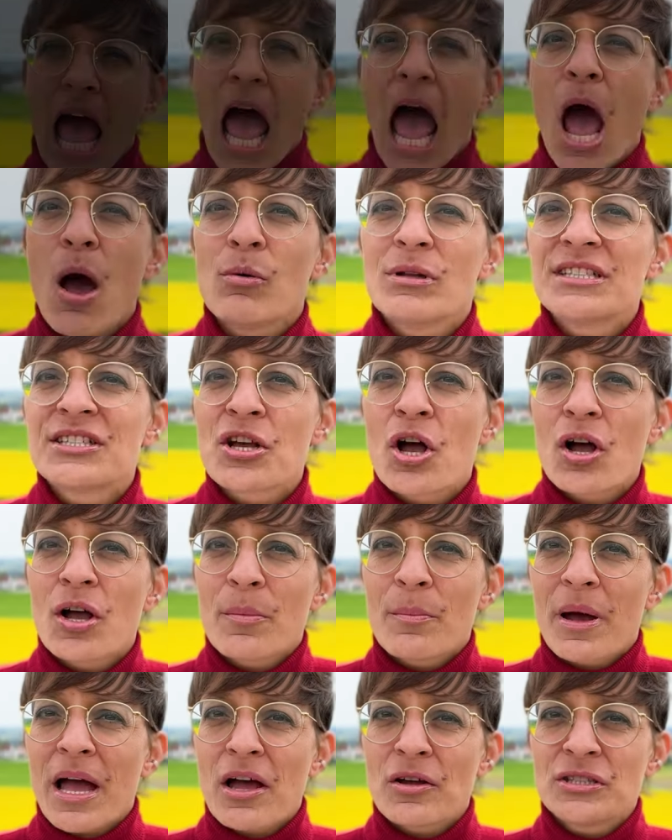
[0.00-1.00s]
I will talk
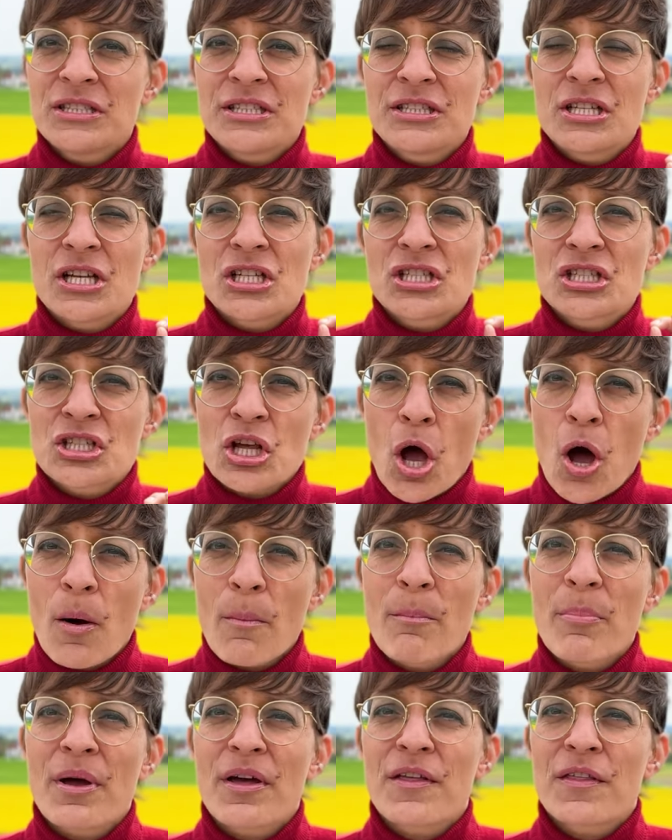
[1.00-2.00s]
about the
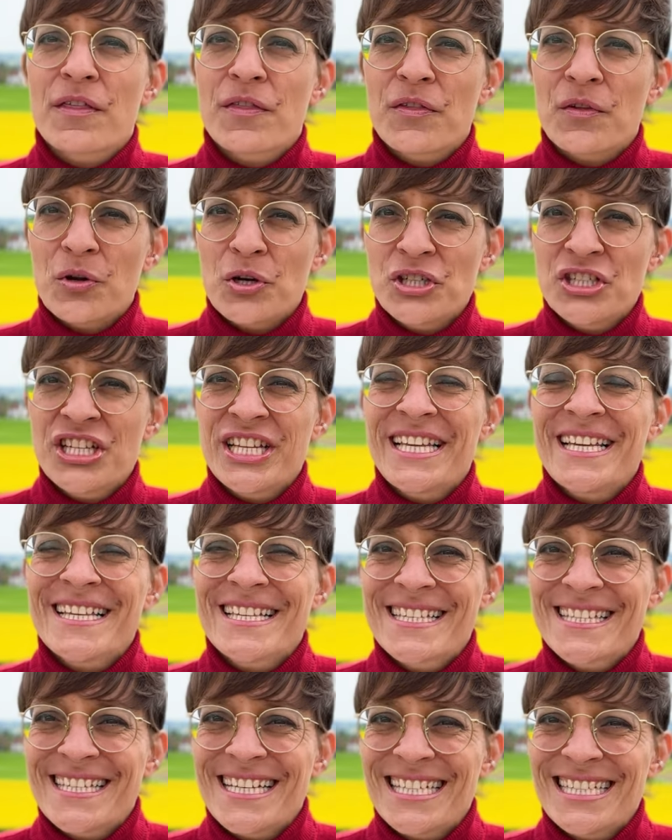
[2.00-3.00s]
top 30
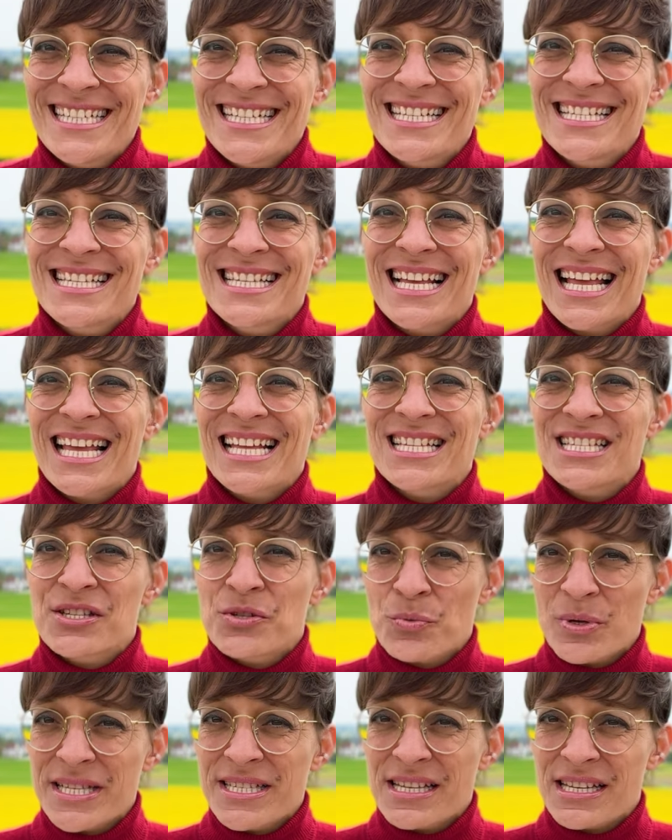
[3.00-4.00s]
cities in
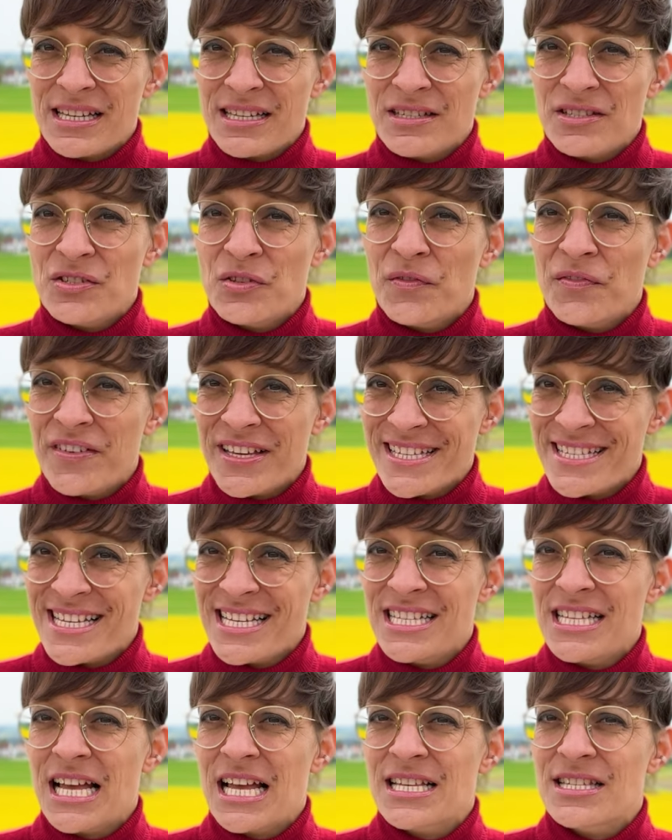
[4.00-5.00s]
Switzerland to
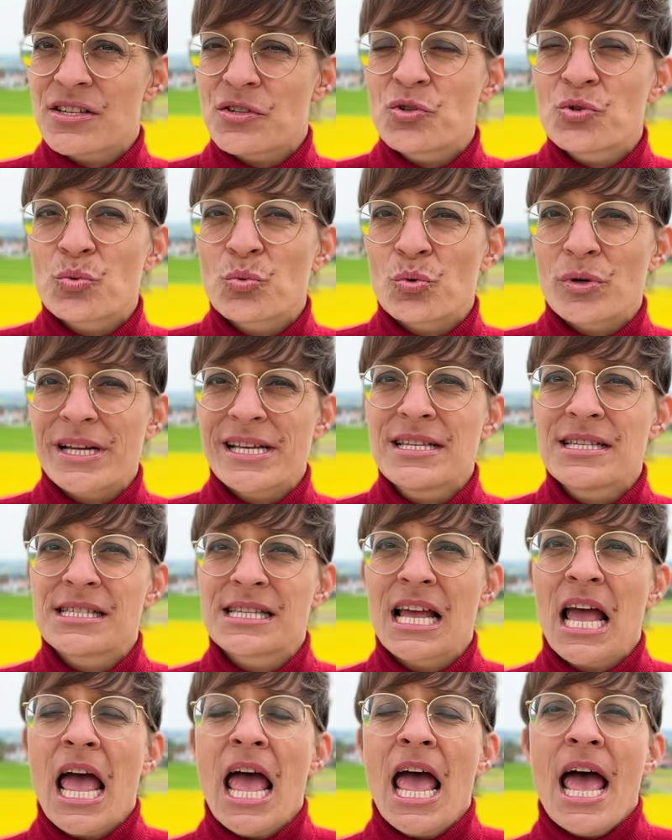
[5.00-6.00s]
visit as a
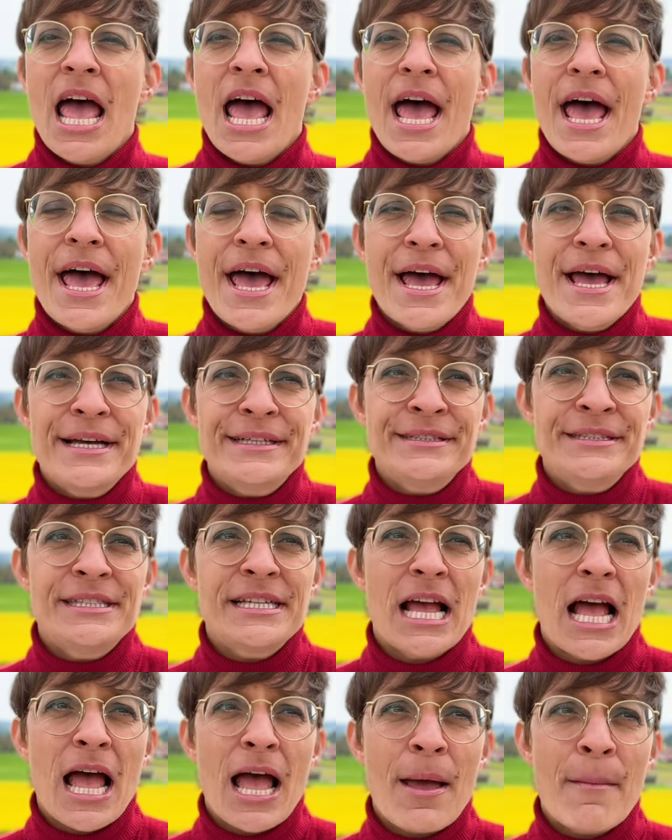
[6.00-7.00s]
tourist, and
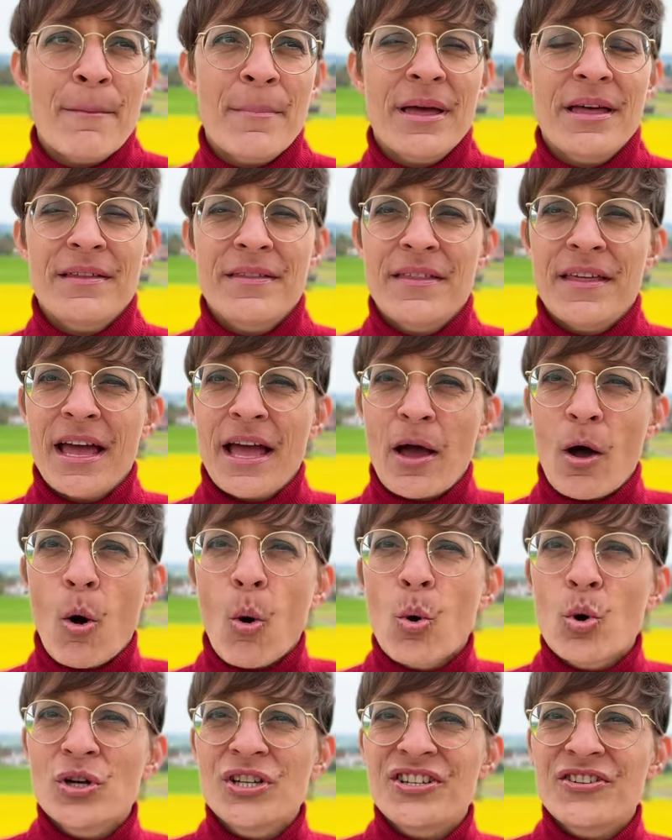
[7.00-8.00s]
the
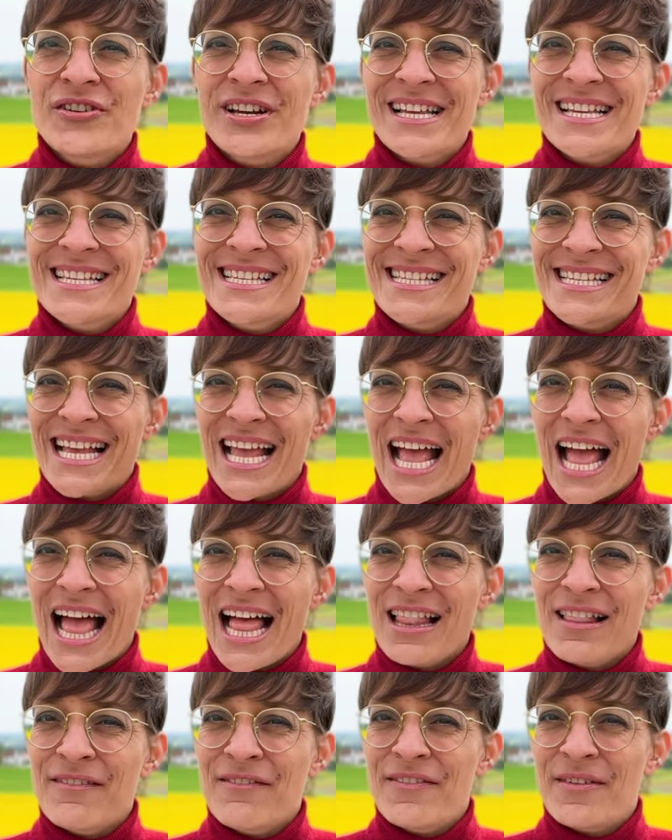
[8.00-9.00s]
order is
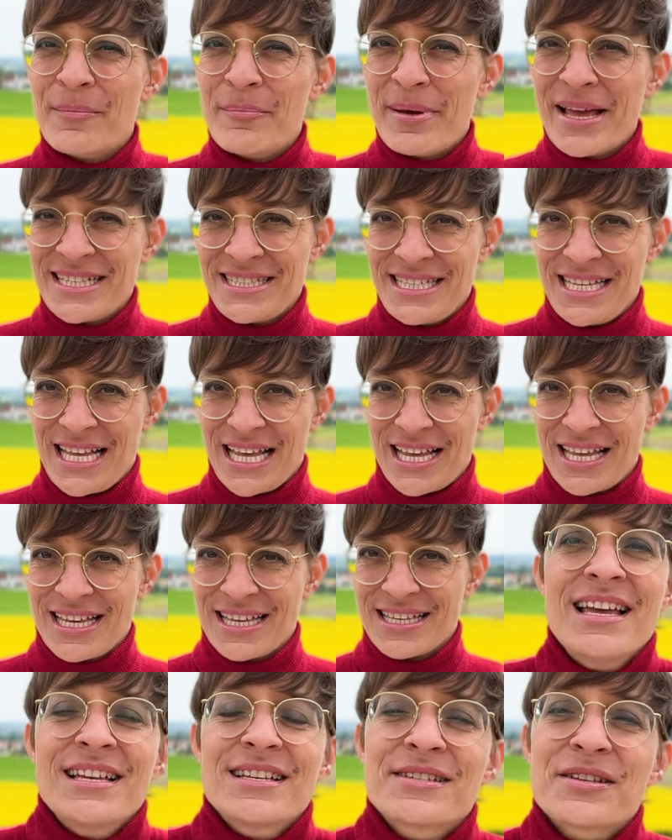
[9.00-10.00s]
alphabetic.
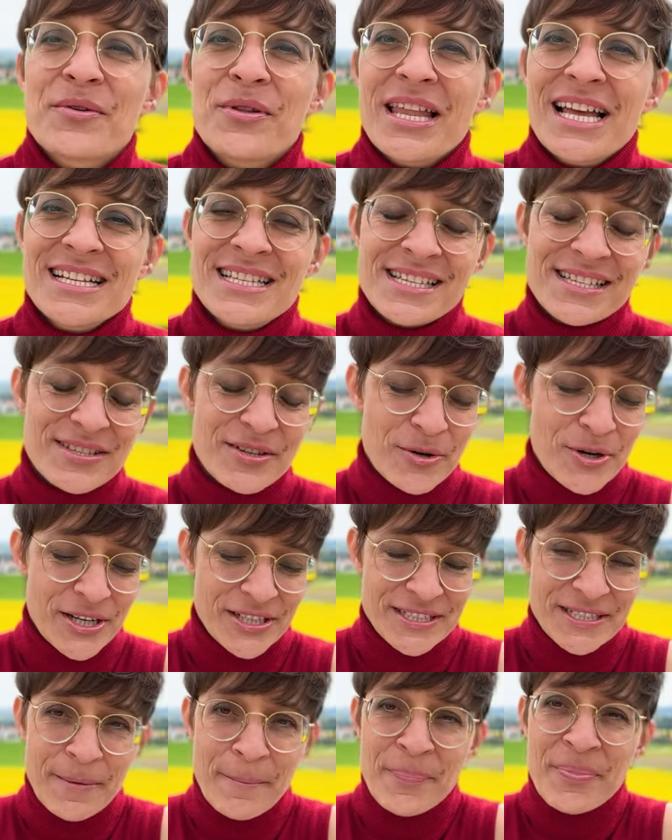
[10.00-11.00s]
So let's
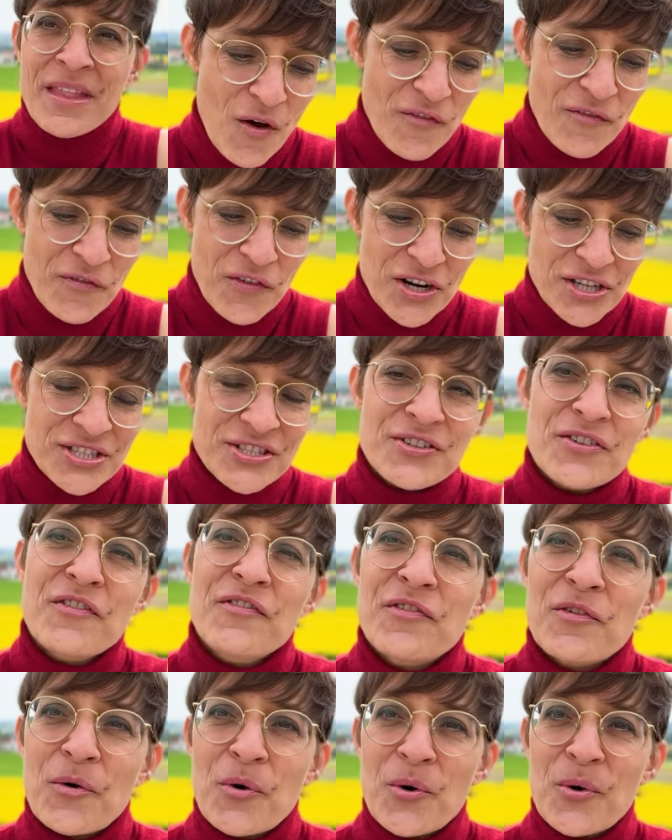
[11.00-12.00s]
start. First
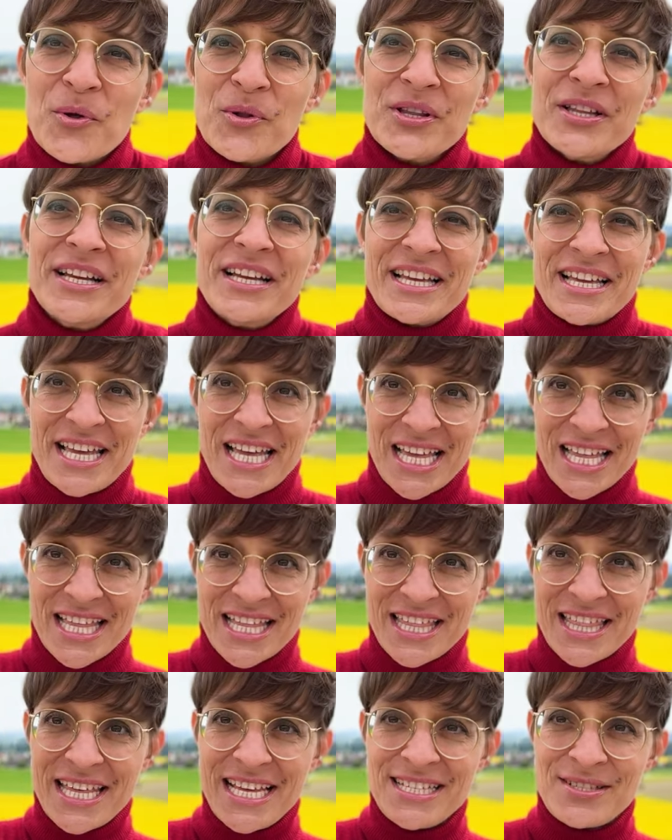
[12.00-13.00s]
of all,
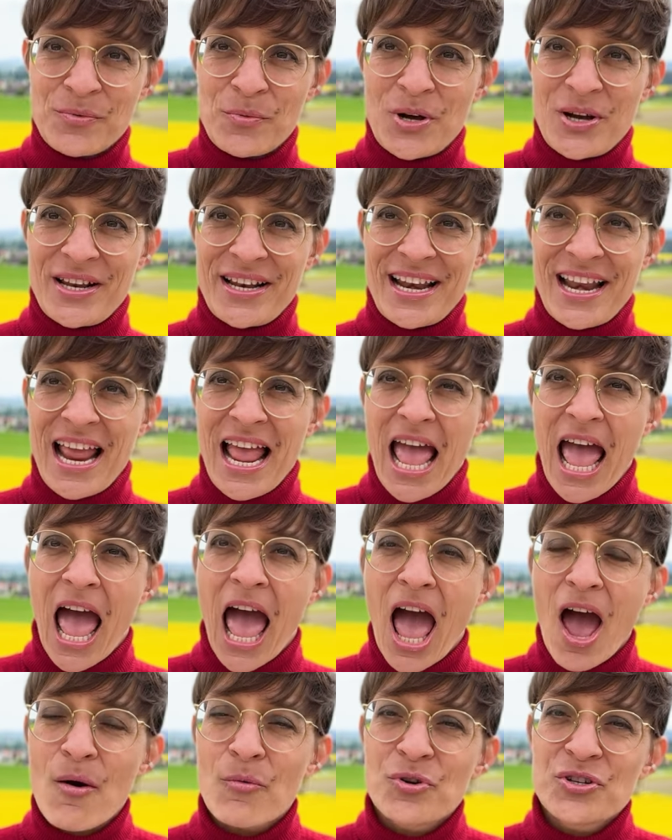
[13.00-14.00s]
this one.
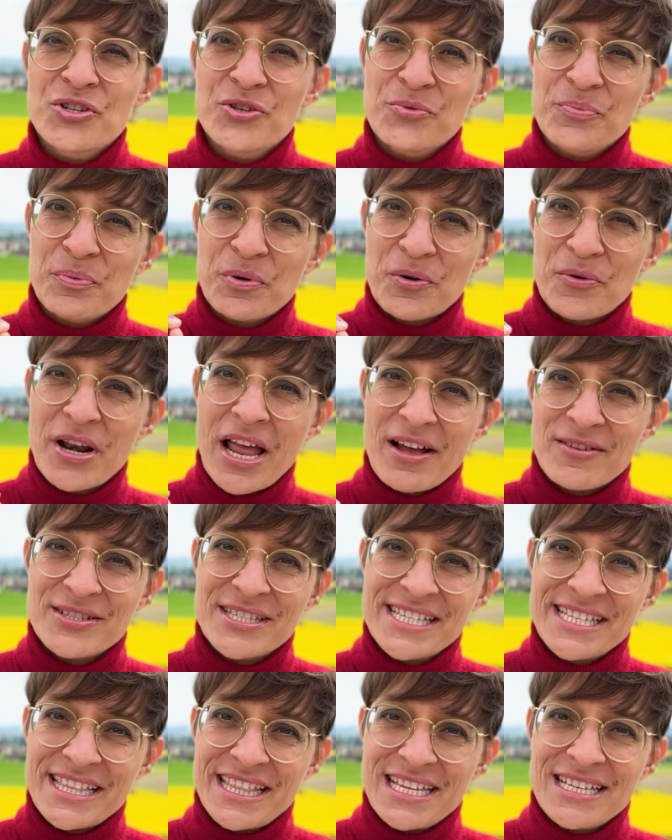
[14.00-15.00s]
How would you
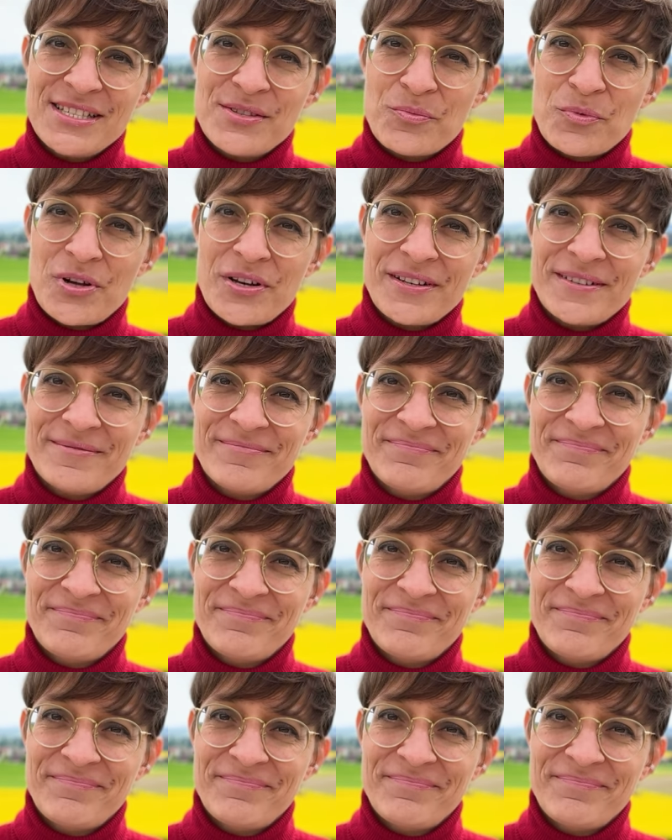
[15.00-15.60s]
pronounce this one?